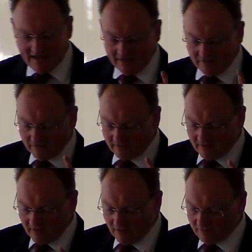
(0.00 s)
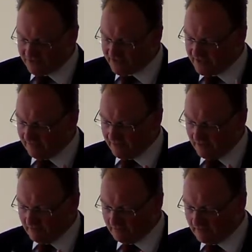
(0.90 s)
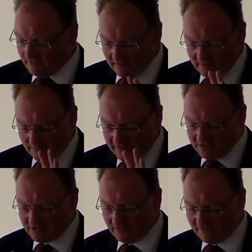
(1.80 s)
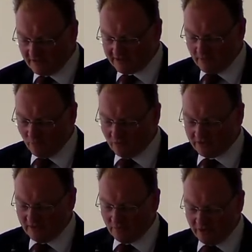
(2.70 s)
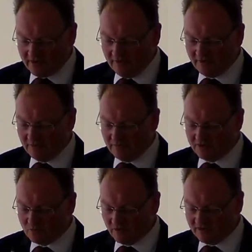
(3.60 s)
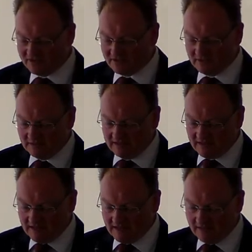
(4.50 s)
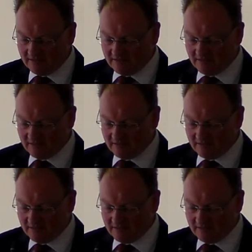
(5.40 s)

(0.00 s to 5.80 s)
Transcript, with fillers: And I'll just give you a picture of that, that what that working group is, what its uh,